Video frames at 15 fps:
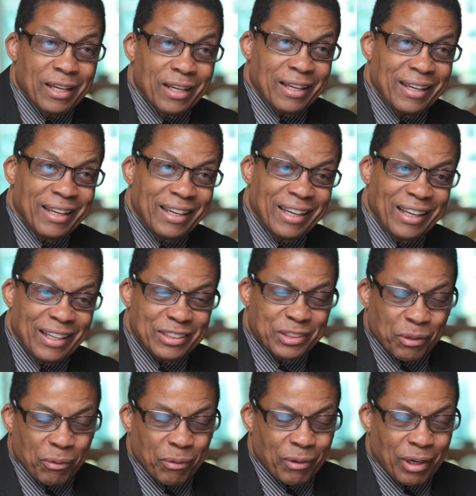And
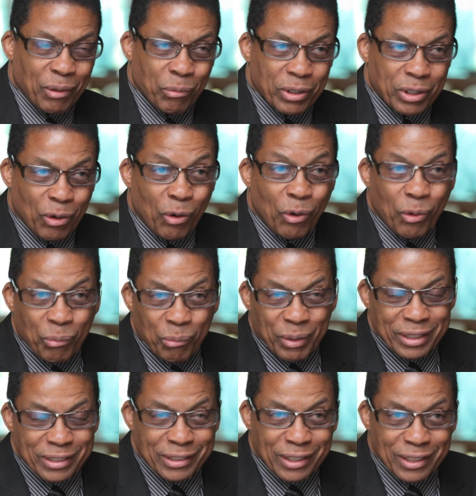so I went home
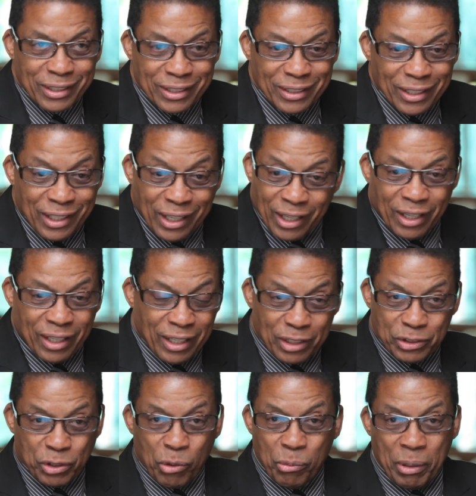and
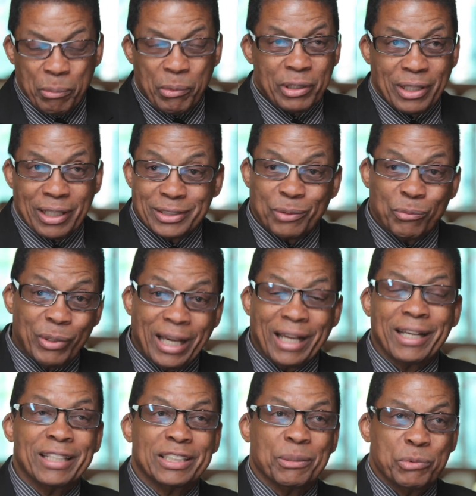I told my mother, I said, we got
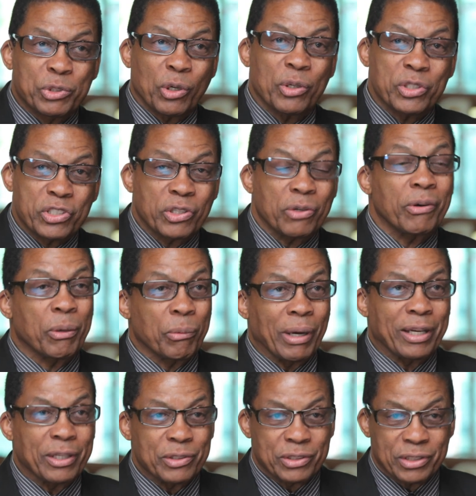to get some George Shearing
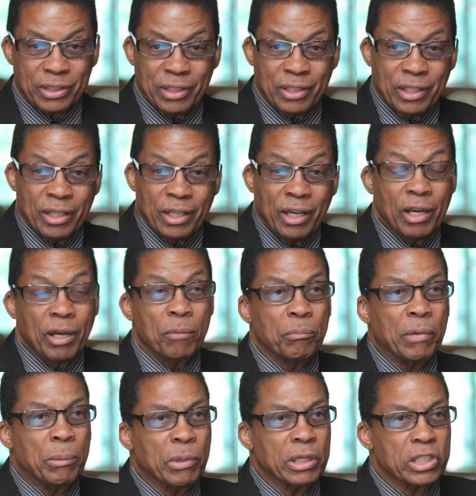records.
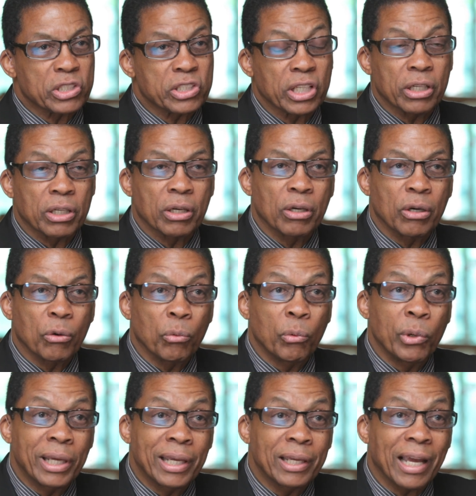My mother said,
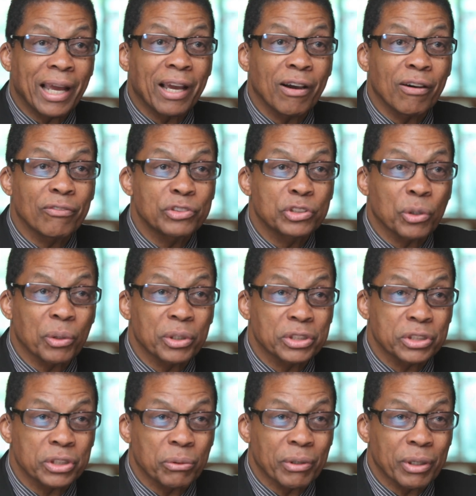we have George
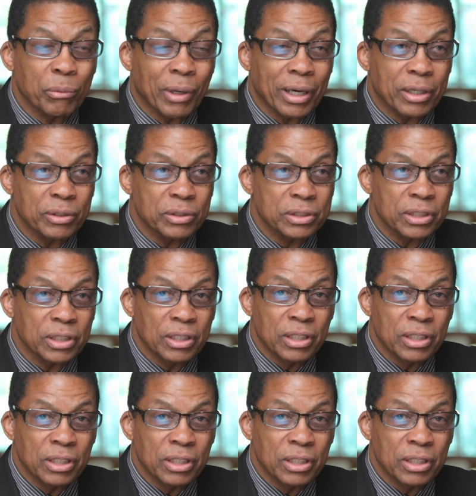Shearing records.